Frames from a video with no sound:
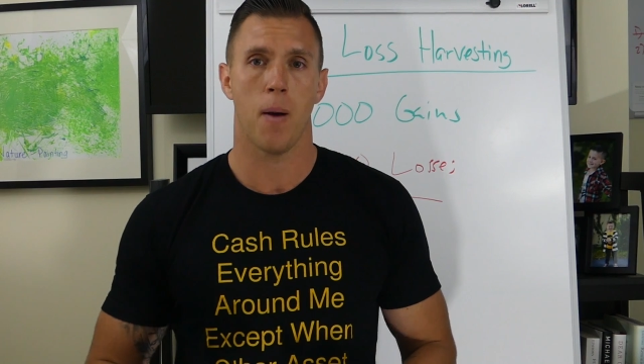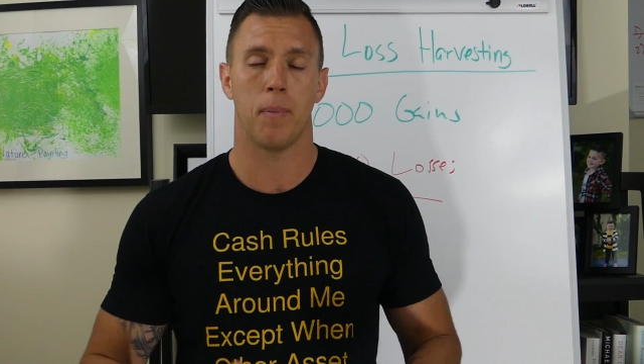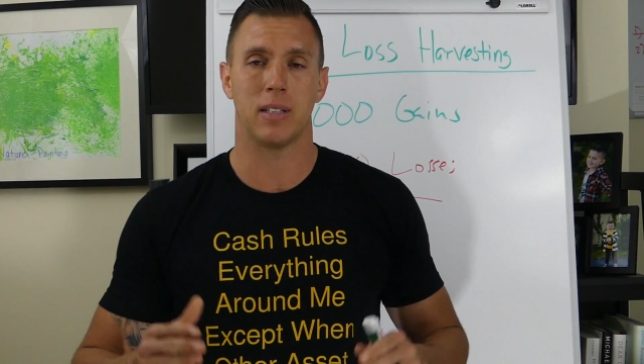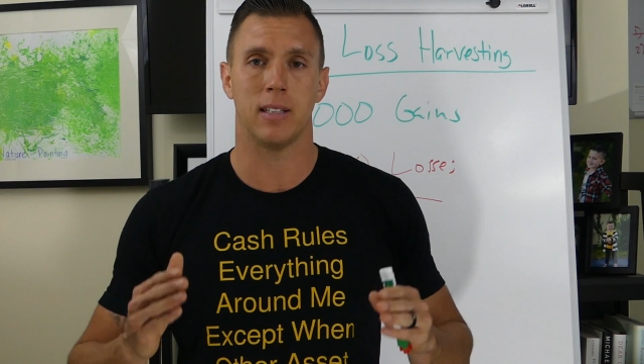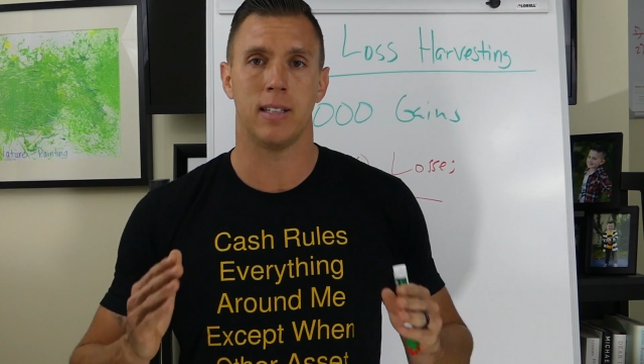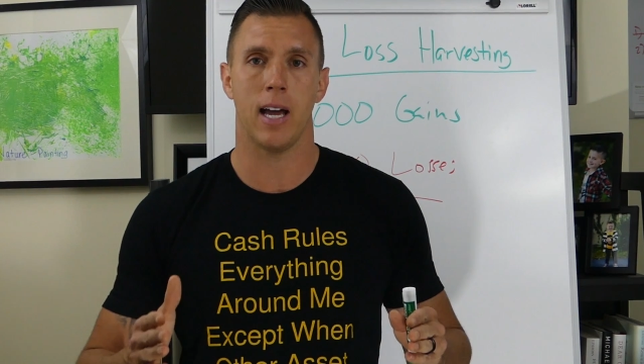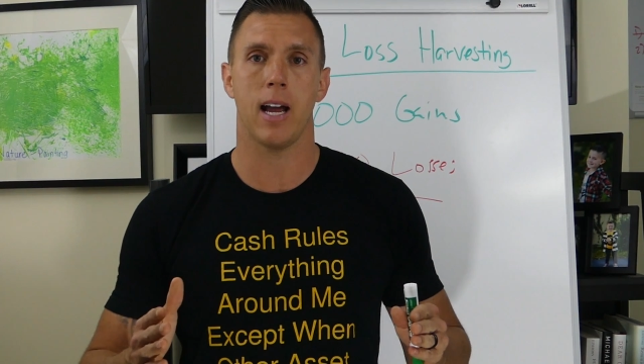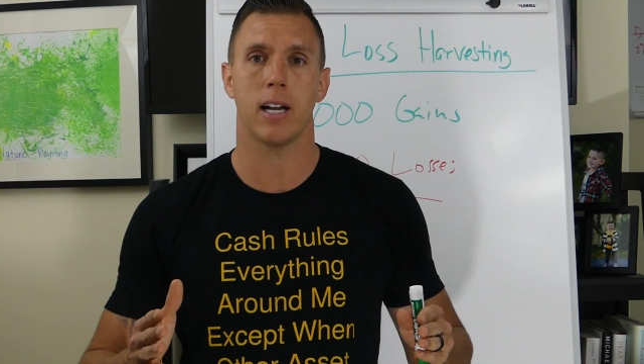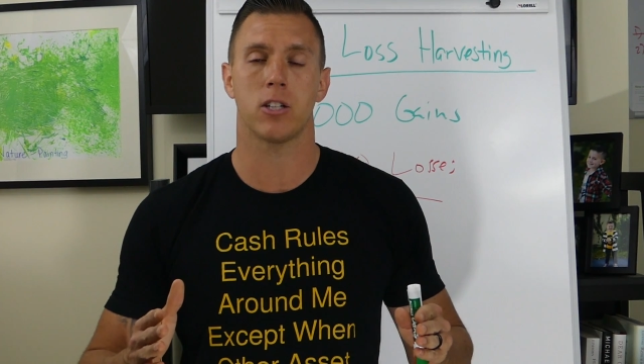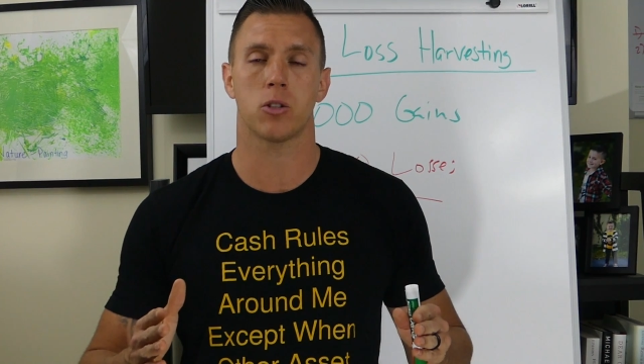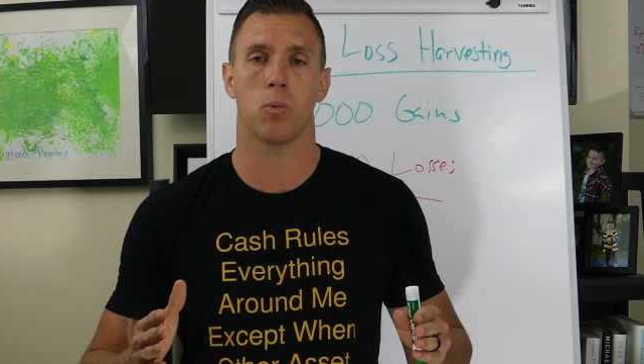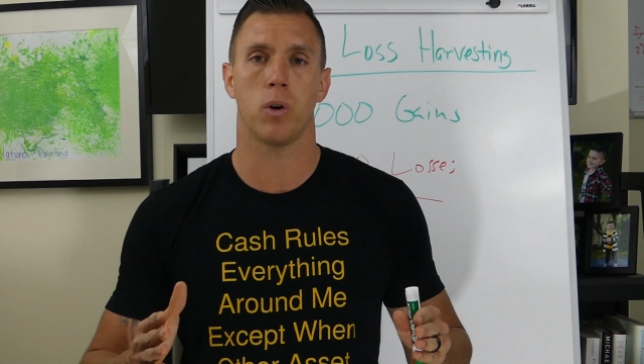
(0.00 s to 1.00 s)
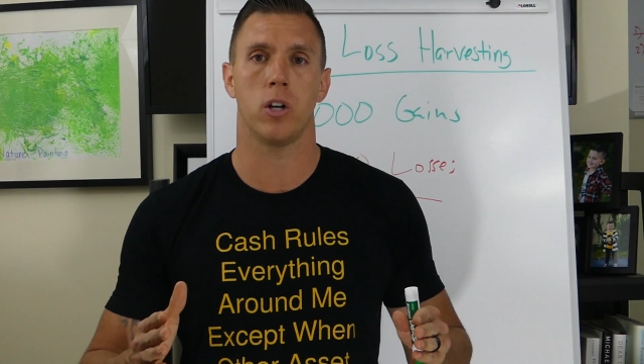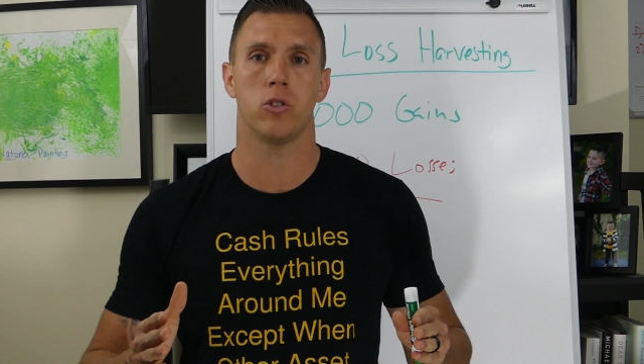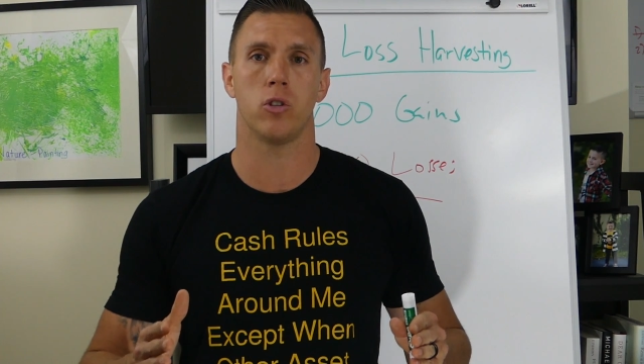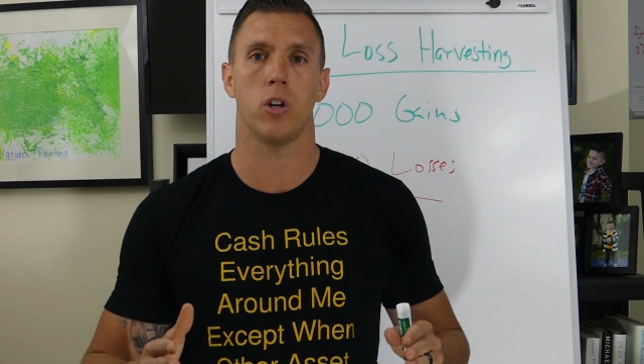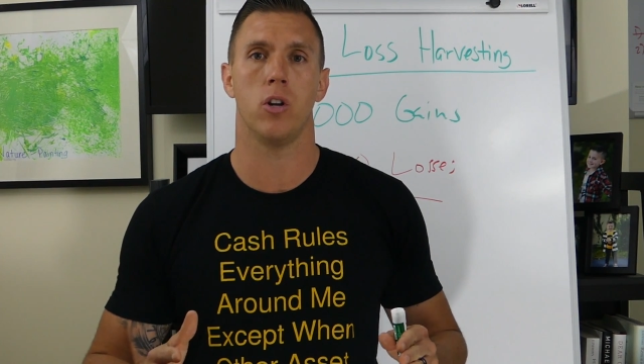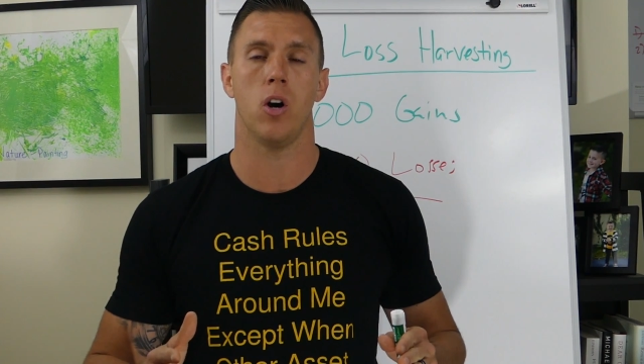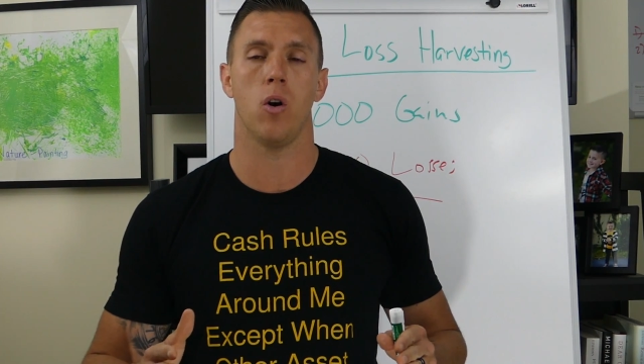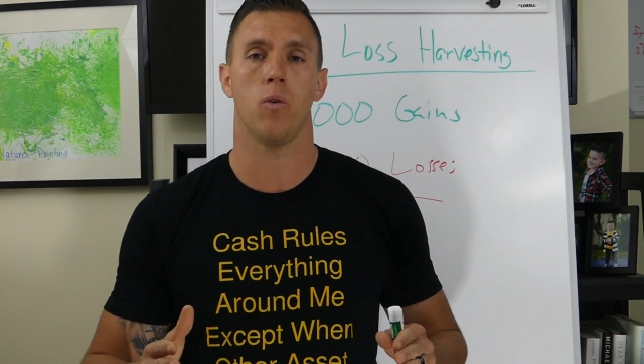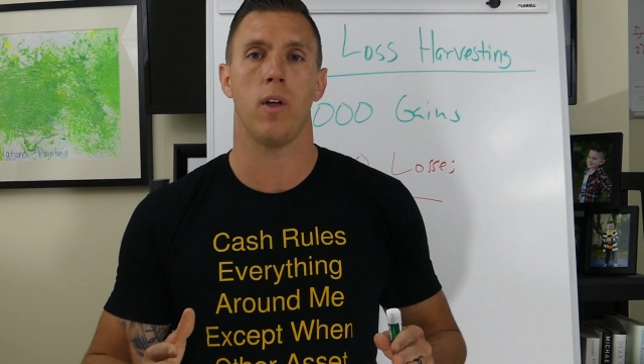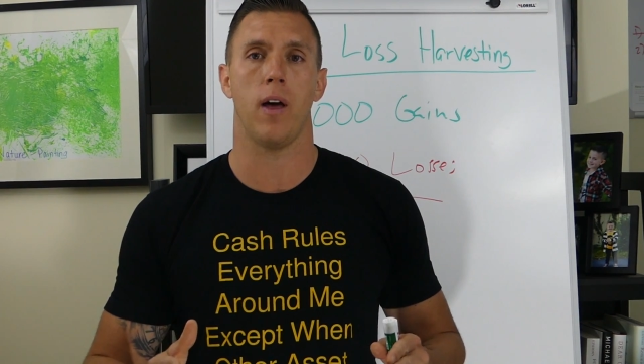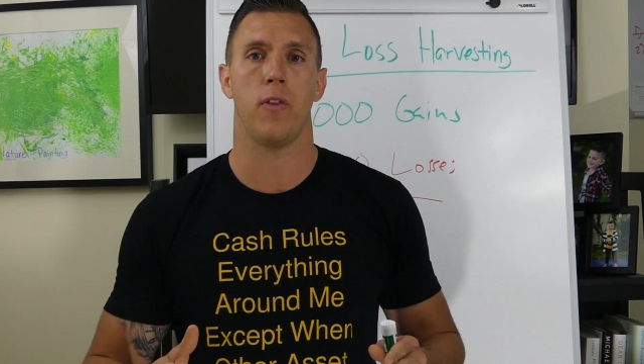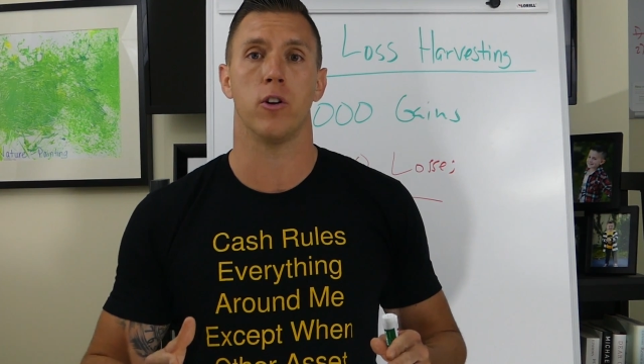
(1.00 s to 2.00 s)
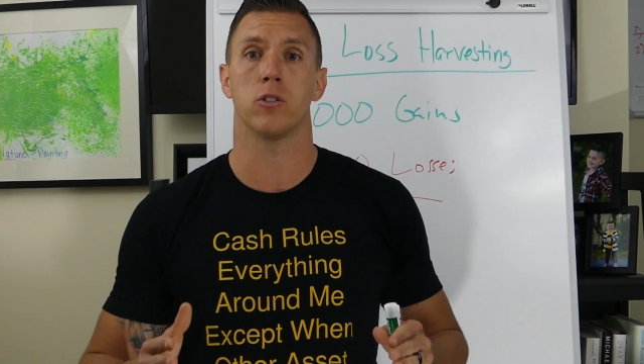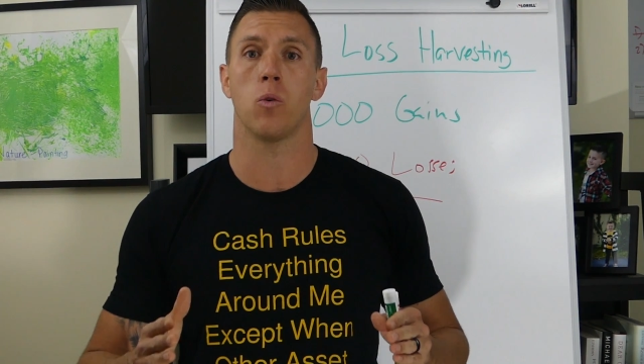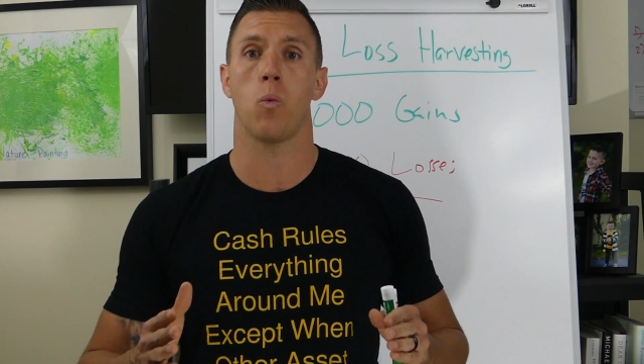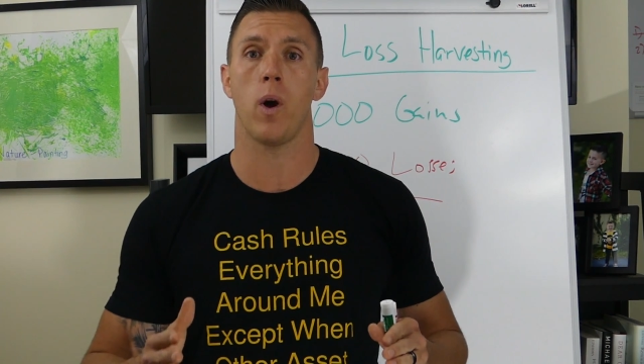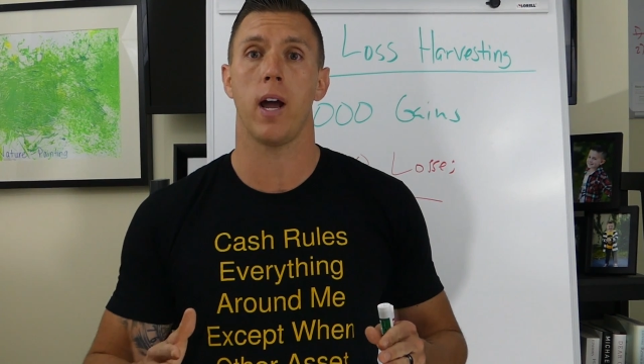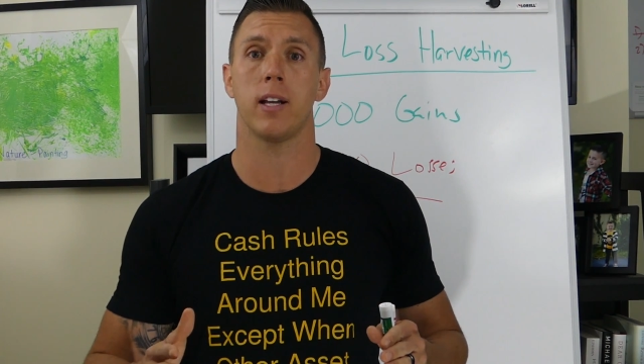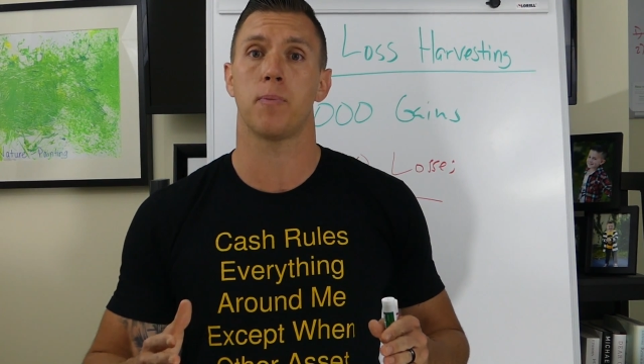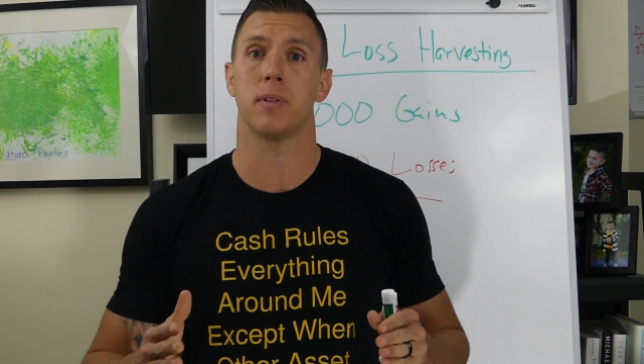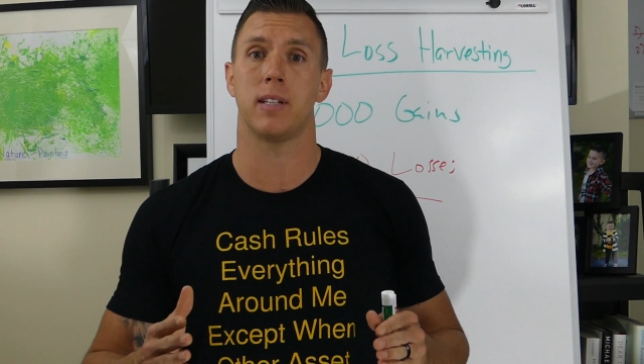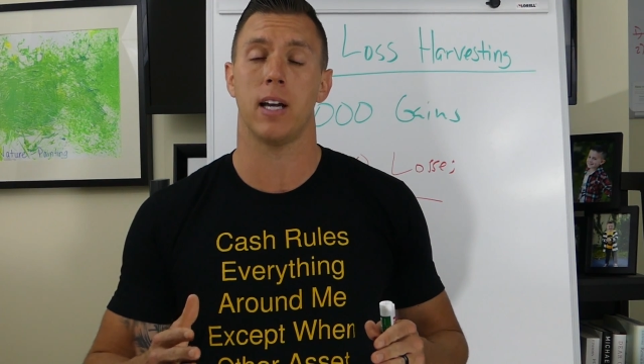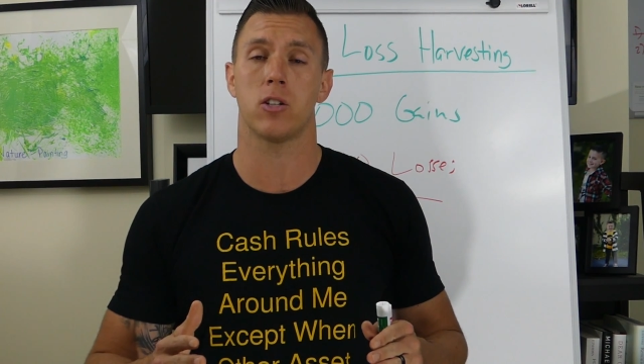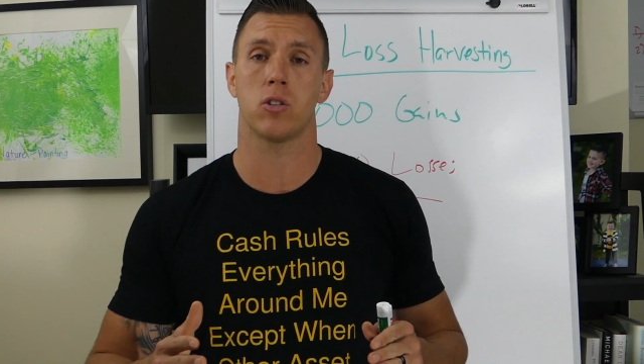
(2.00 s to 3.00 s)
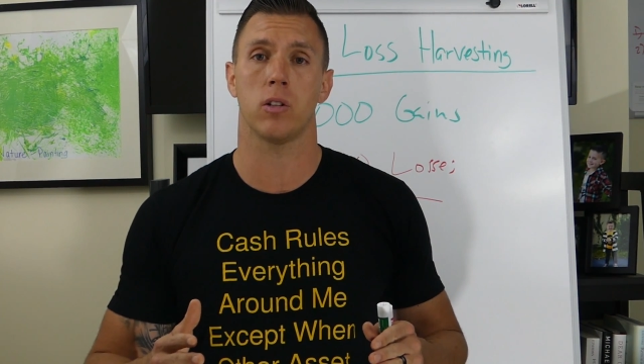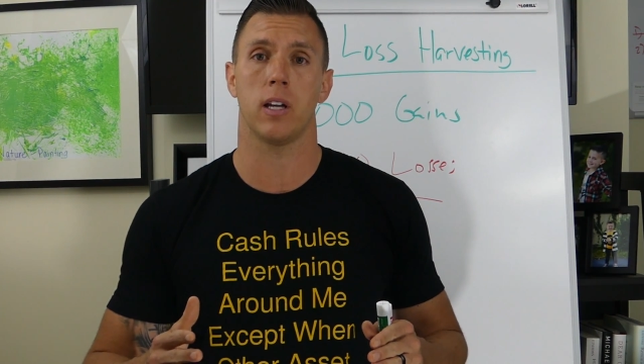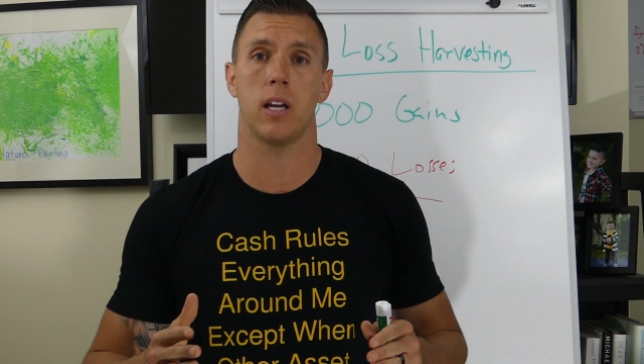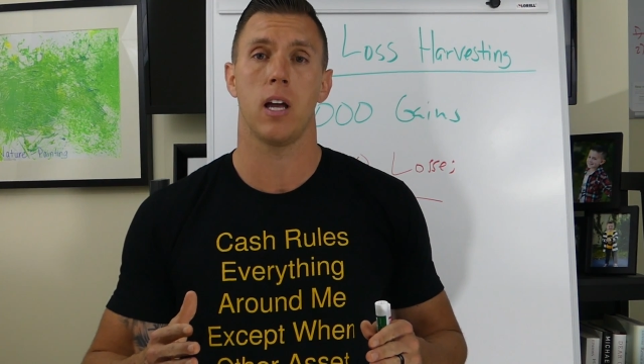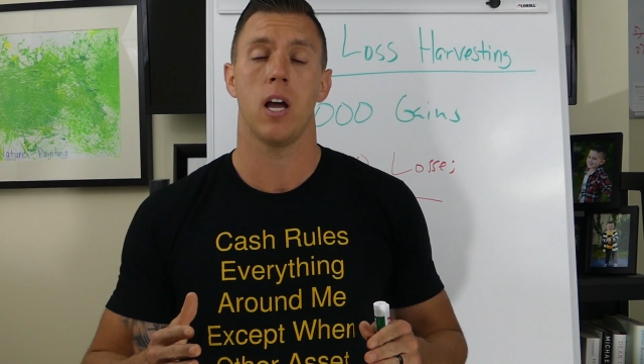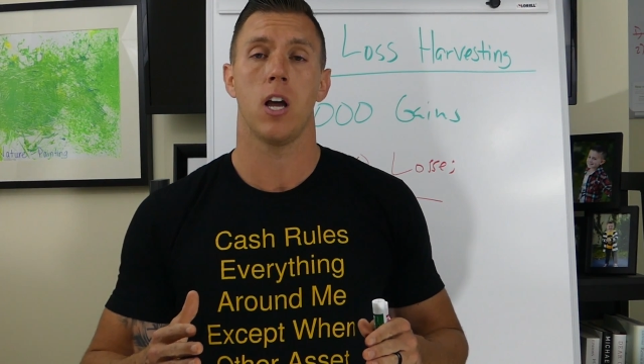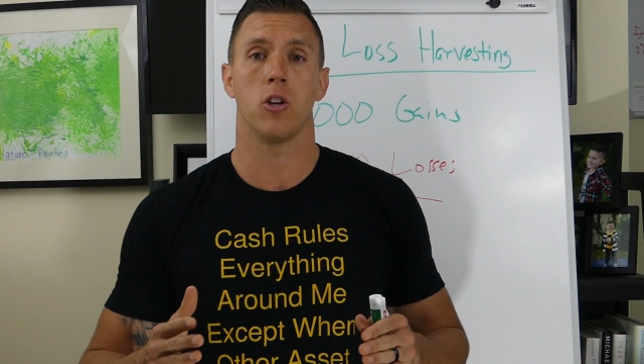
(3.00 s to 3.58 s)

But today I just wanted you to know that there's a way to potentially